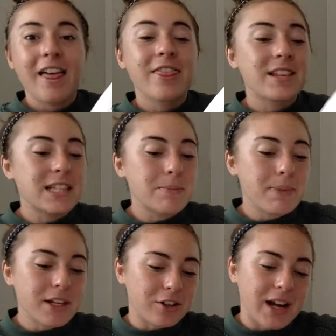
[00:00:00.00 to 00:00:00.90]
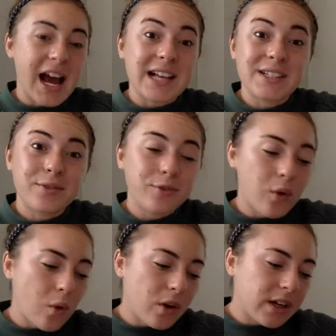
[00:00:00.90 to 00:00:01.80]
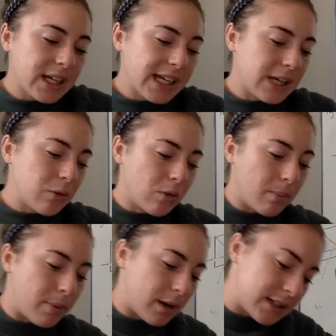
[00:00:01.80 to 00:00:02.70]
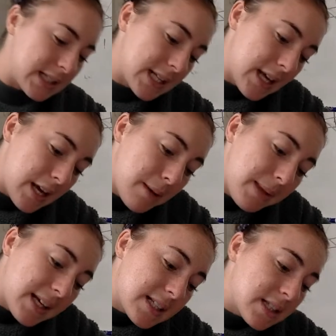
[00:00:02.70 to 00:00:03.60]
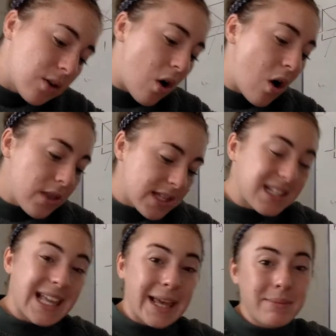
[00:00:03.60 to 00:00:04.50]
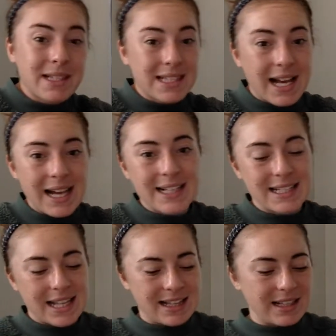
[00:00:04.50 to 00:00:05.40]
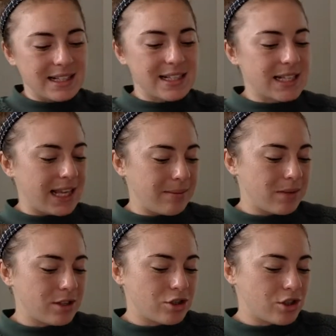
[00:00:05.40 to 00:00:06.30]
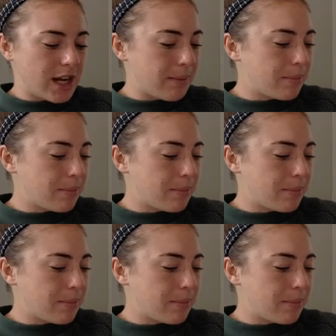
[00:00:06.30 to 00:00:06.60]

The spinner has 4 equal parts because they're all the same size and the same shape.